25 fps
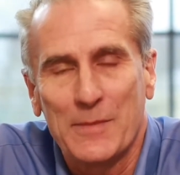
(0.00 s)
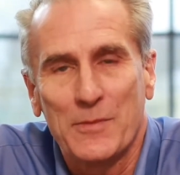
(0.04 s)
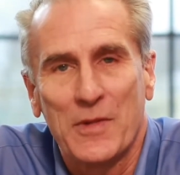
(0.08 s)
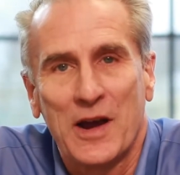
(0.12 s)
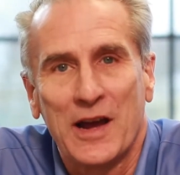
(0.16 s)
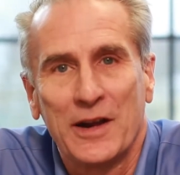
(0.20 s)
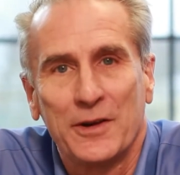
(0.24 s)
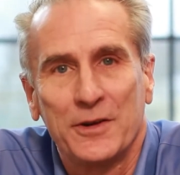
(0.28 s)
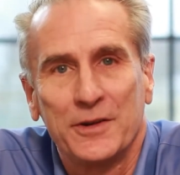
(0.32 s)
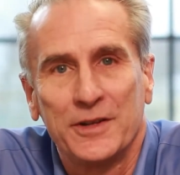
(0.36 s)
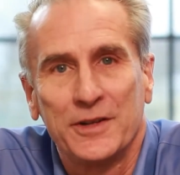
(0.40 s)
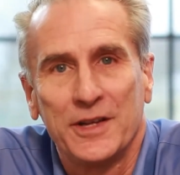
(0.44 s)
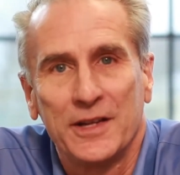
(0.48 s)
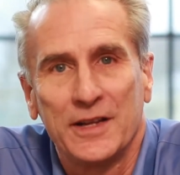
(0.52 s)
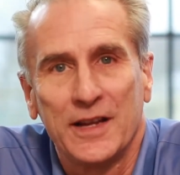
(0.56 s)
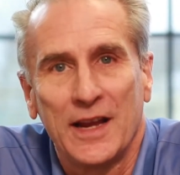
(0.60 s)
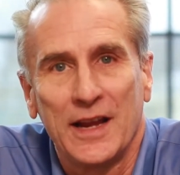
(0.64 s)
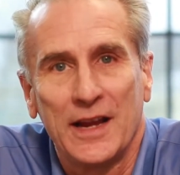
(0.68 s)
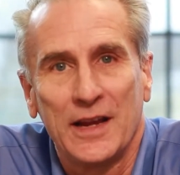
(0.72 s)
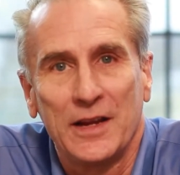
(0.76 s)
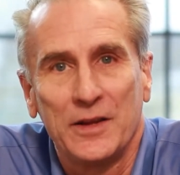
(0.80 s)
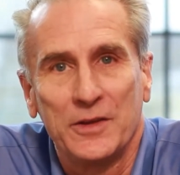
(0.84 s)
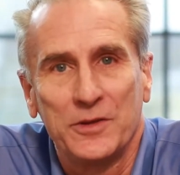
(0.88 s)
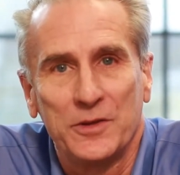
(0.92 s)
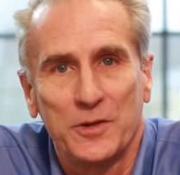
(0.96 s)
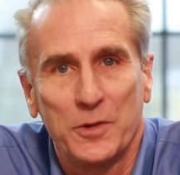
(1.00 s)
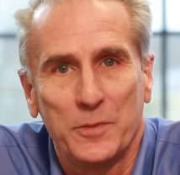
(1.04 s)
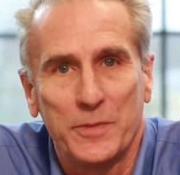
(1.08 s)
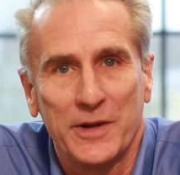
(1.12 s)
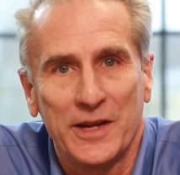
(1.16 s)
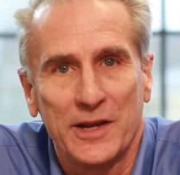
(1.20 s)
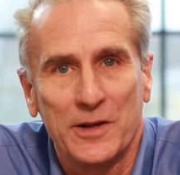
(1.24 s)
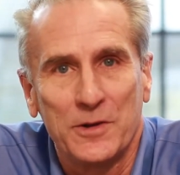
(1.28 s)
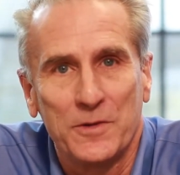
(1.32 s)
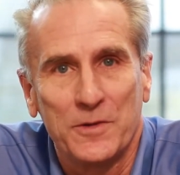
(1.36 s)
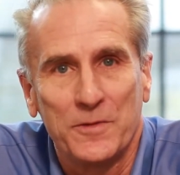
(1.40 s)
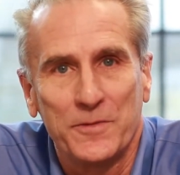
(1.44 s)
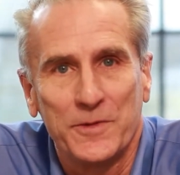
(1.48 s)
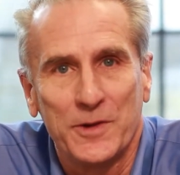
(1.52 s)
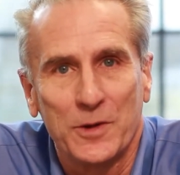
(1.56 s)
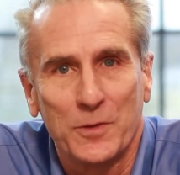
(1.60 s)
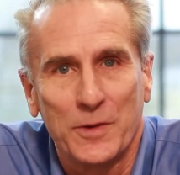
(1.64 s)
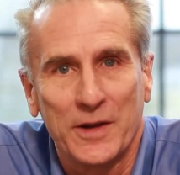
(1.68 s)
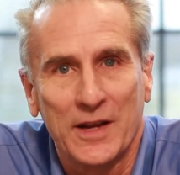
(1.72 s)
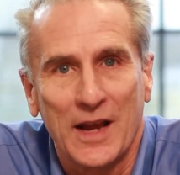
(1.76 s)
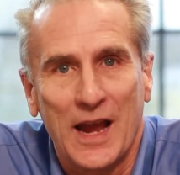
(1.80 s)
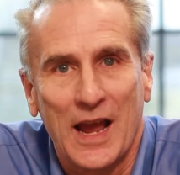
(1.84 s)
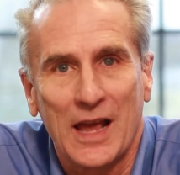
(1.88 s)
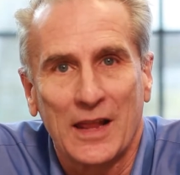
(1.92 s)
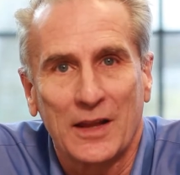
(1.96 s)
I'm honored today to be
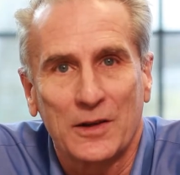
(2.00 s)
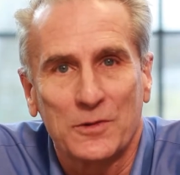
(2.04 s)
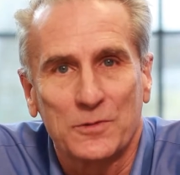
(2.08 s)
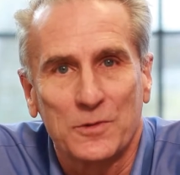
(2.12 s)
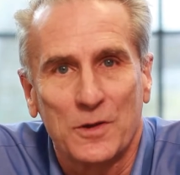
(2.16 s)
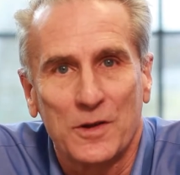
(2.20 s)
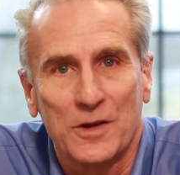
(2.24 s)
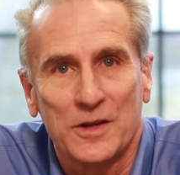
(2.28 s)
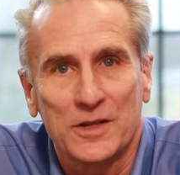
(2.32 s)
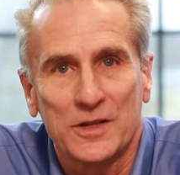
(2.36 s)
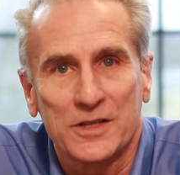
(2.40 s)
interviewing Alec,